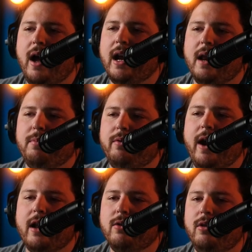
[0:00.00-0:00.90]
gotta put
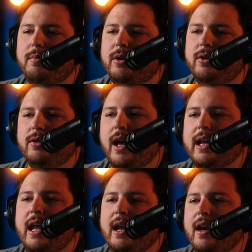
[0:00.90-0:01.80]
Radical up here, dude. I
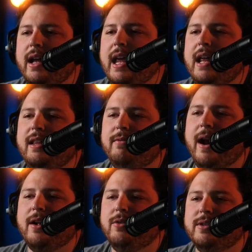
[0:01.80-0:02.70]
can't leave
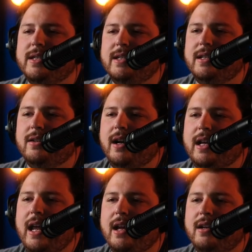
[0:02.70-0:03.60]
Radical in C tier. I
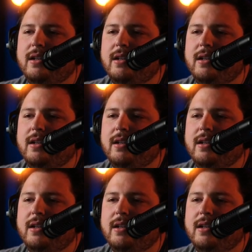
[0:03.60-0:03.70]
can't.